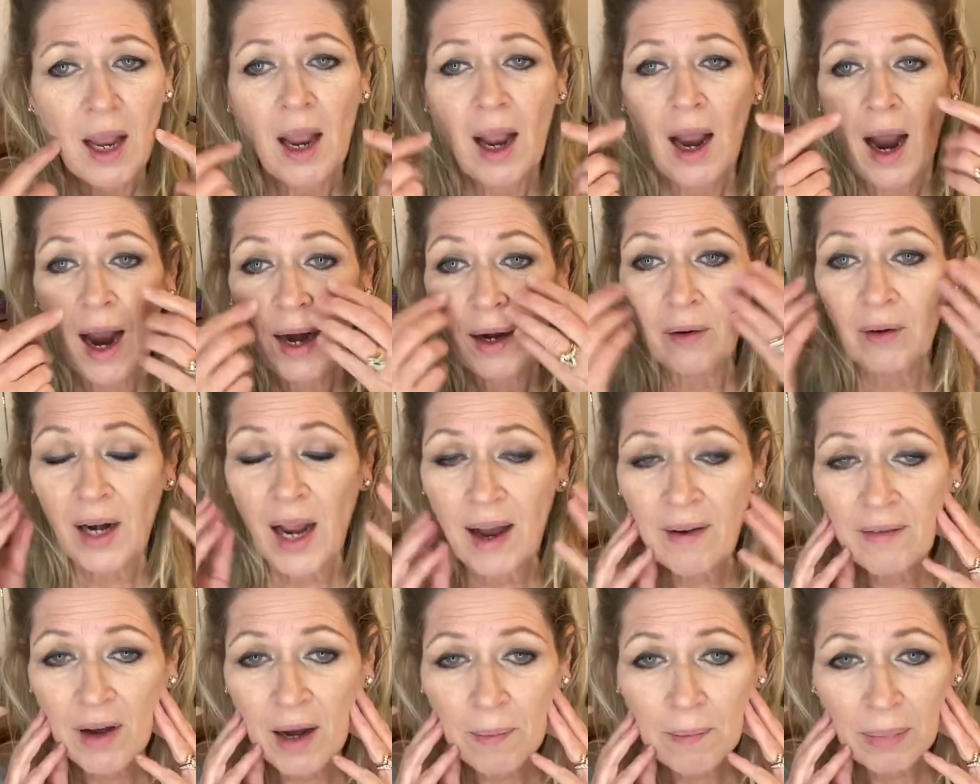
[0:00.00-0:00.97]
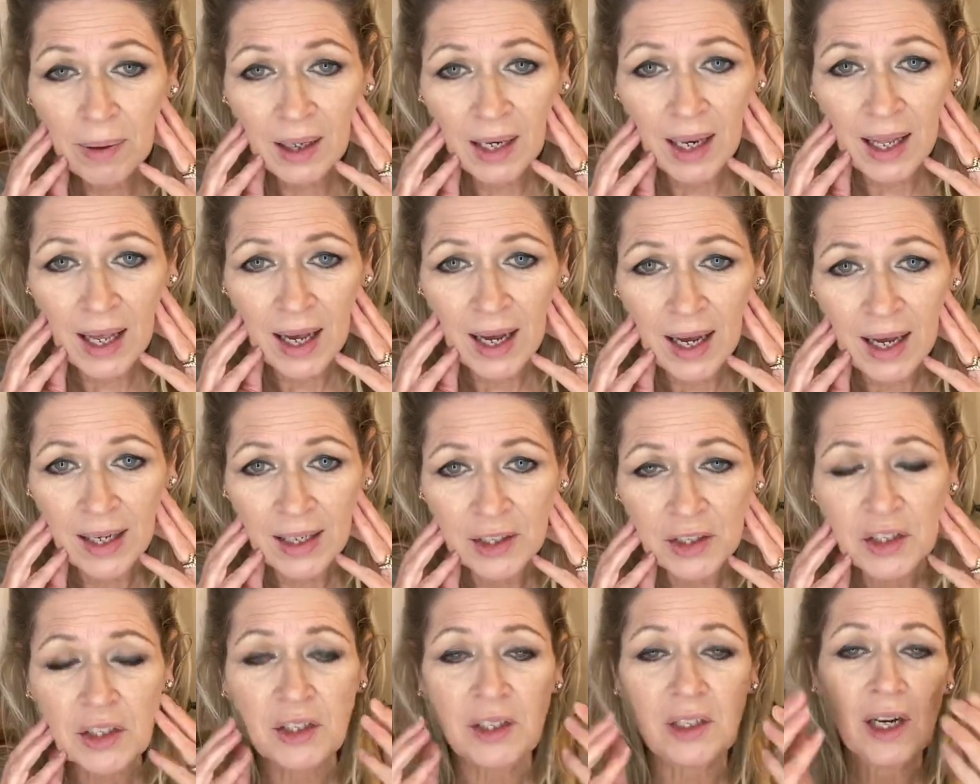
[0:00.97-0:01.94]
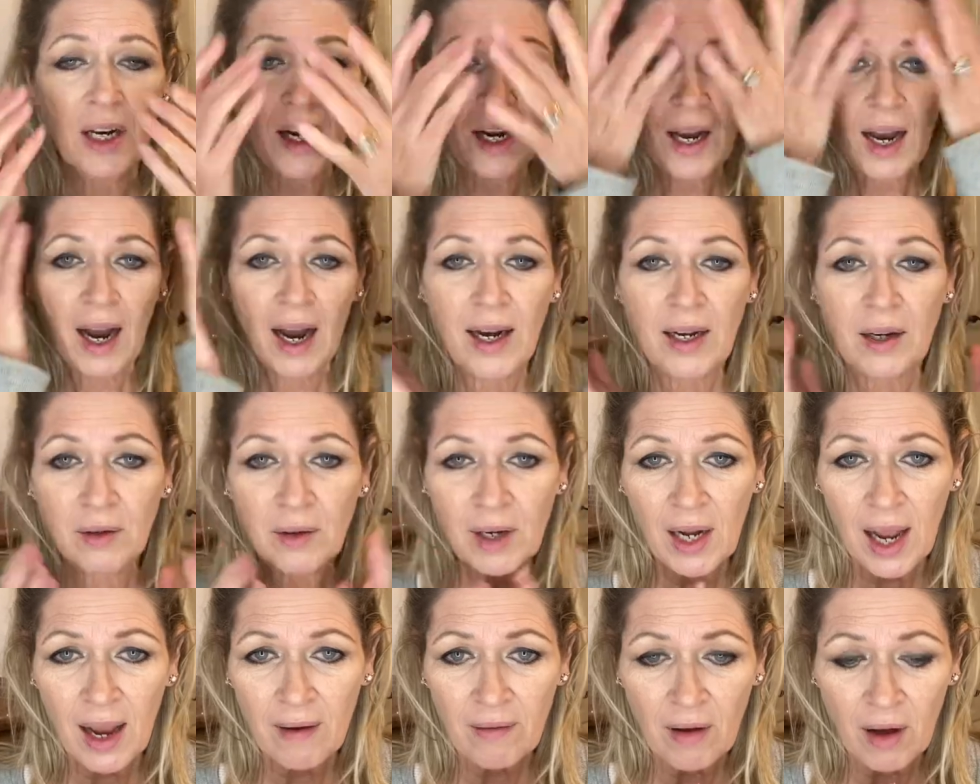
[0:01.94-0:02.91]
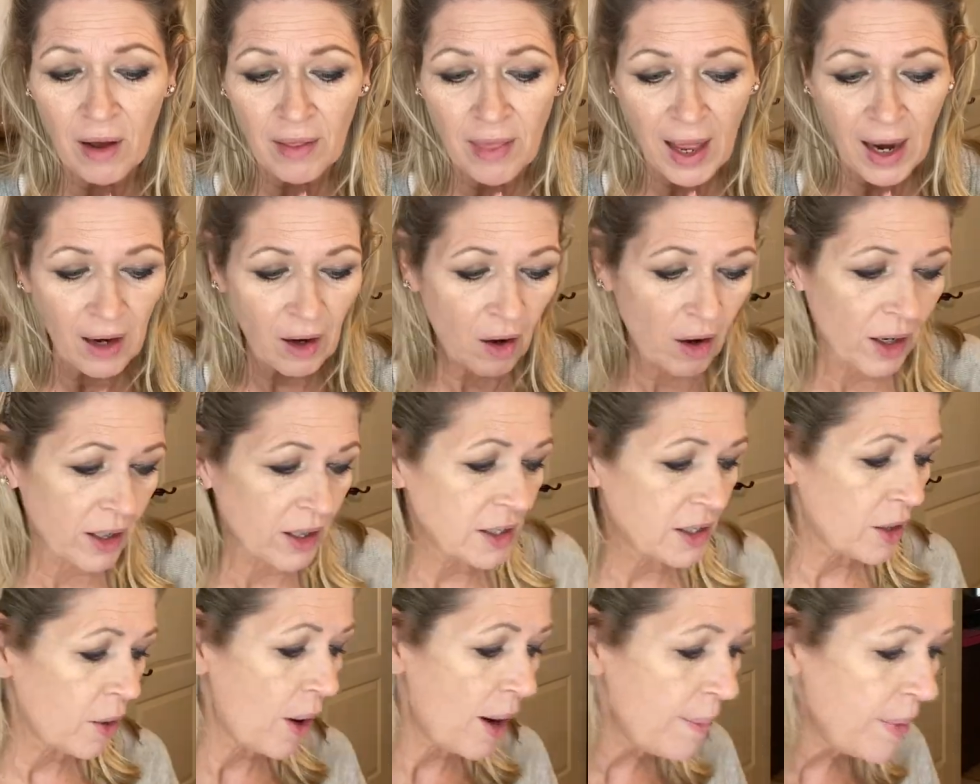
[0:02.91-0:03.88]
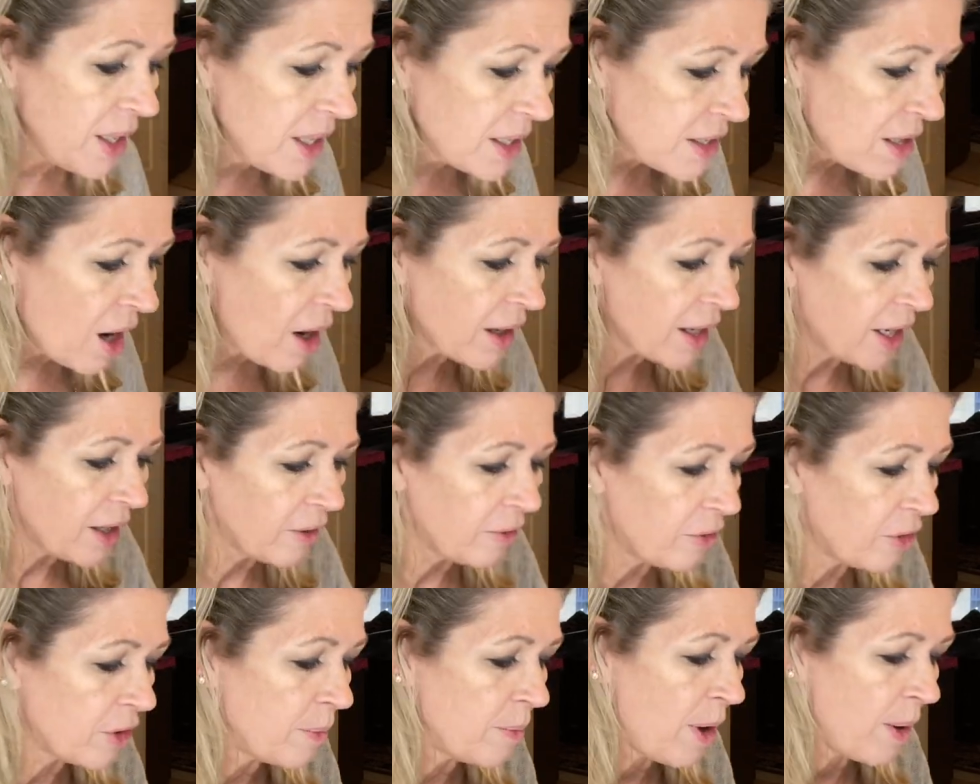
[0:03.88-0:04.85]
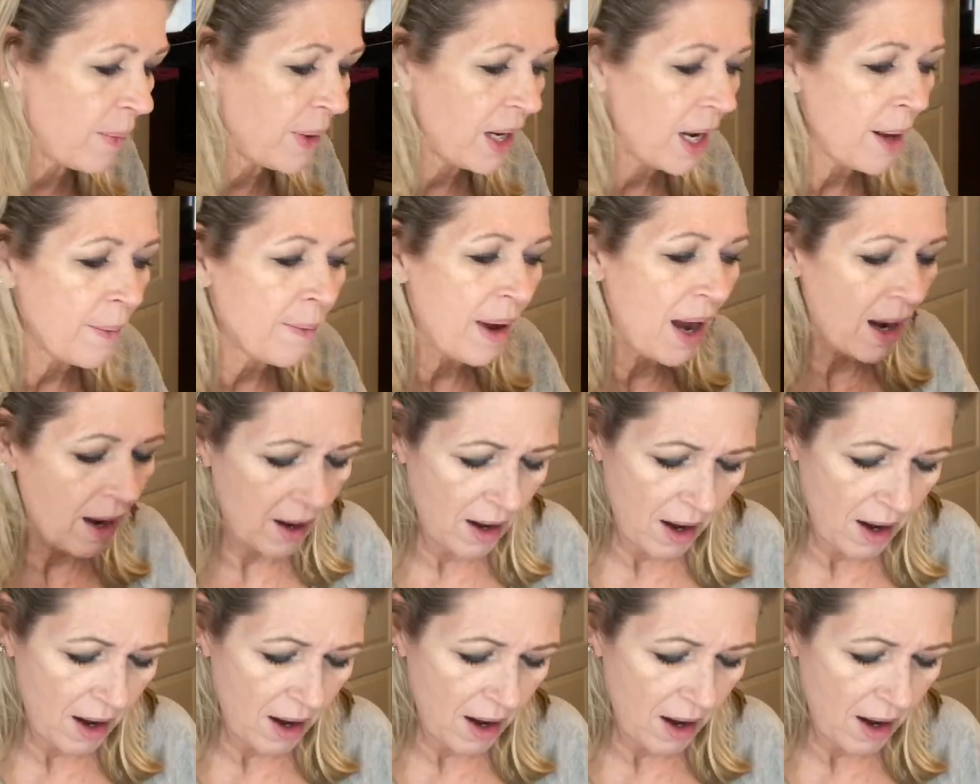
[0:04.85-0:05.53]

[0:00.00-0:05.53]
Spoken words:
I don't have on blush. I don't have all that on. So I'm going to talk here for a moment about